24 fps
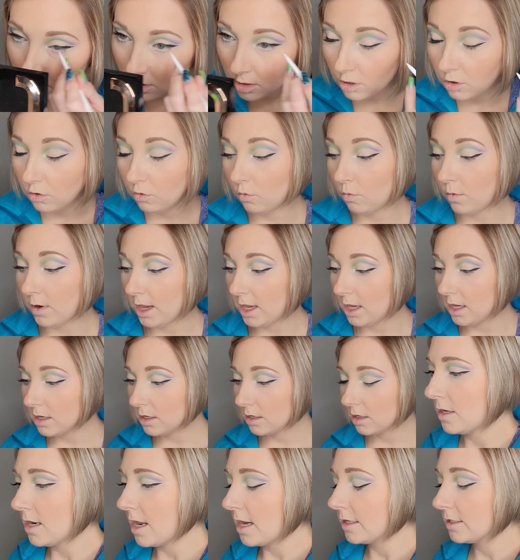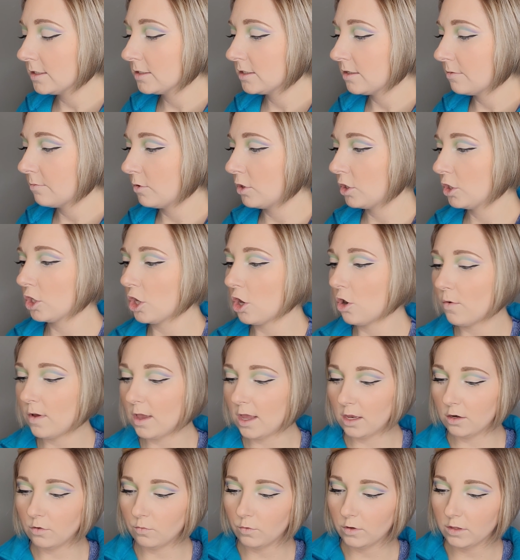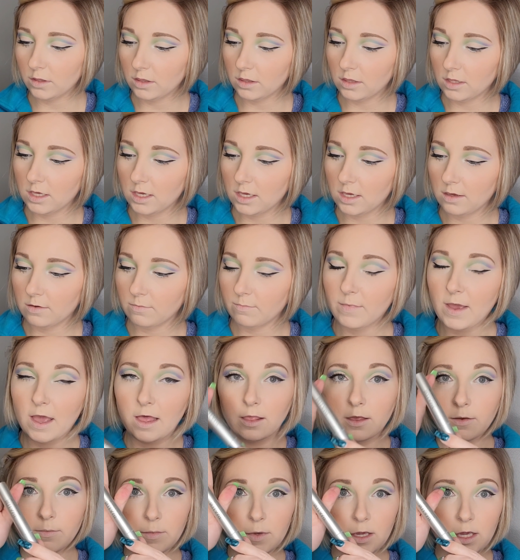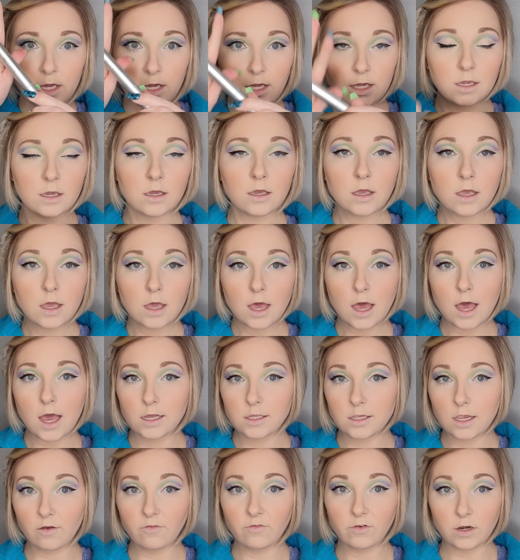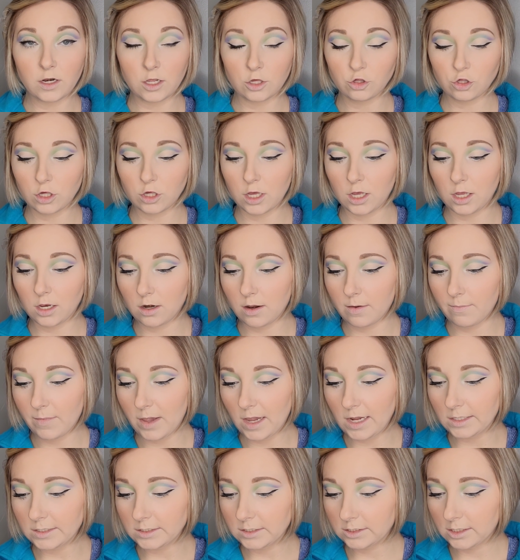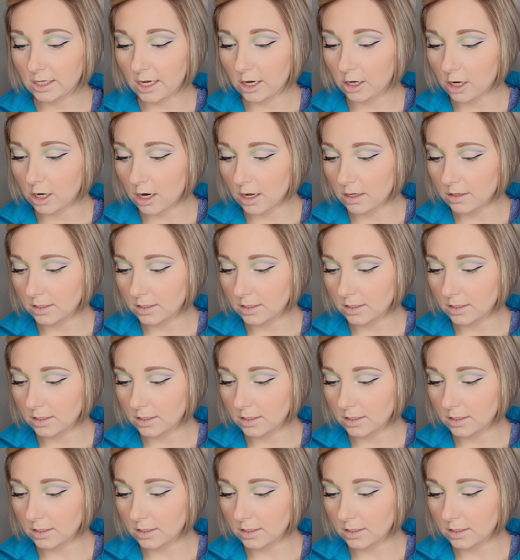awake. Next, I'm going to go in with the Bellame High Definition Mascara.